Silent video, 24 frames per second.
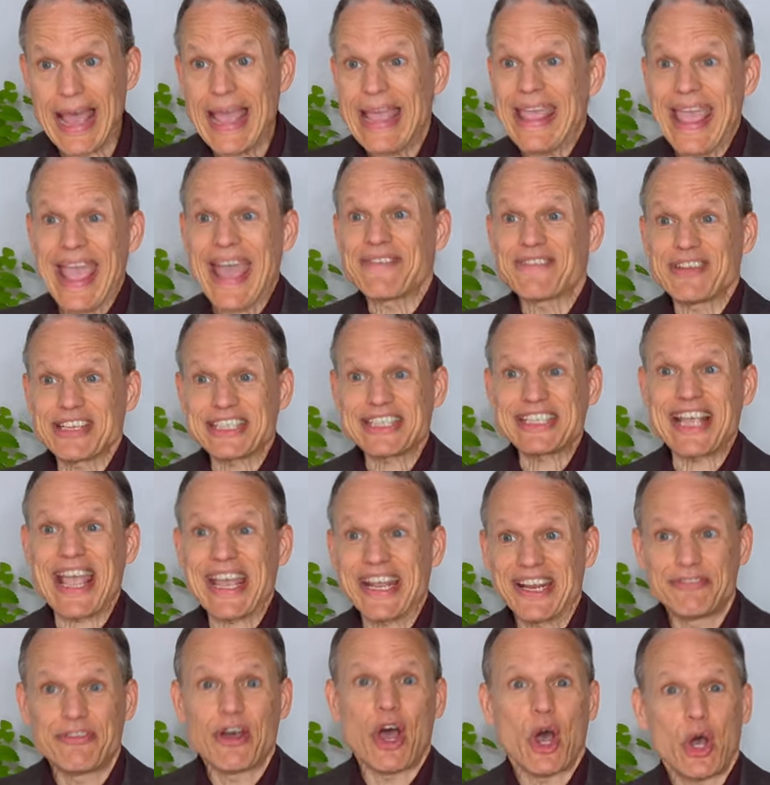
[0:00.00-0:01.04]
I have a side
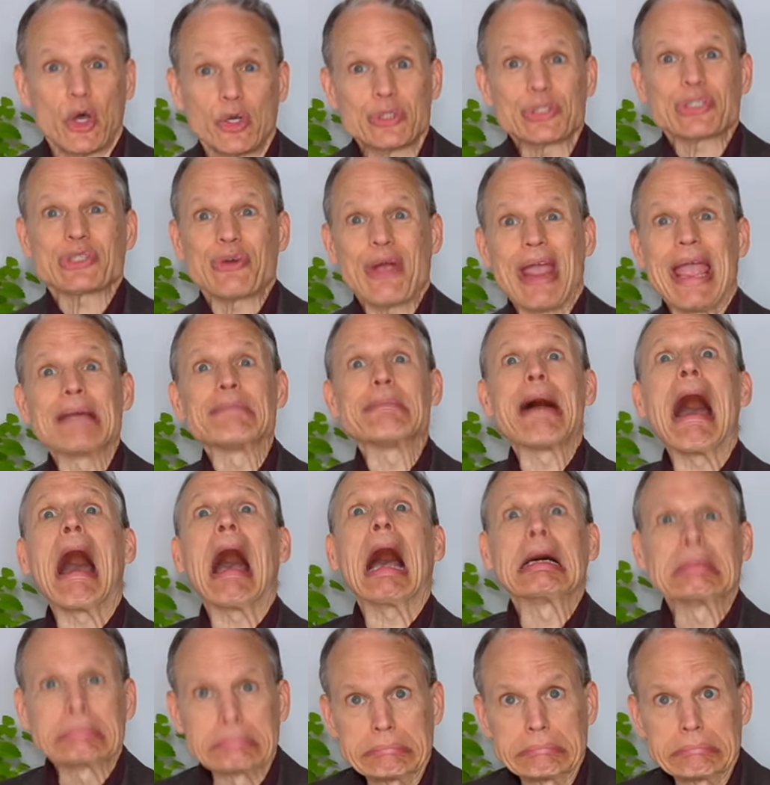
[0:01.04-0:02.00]
of oats, Grandma?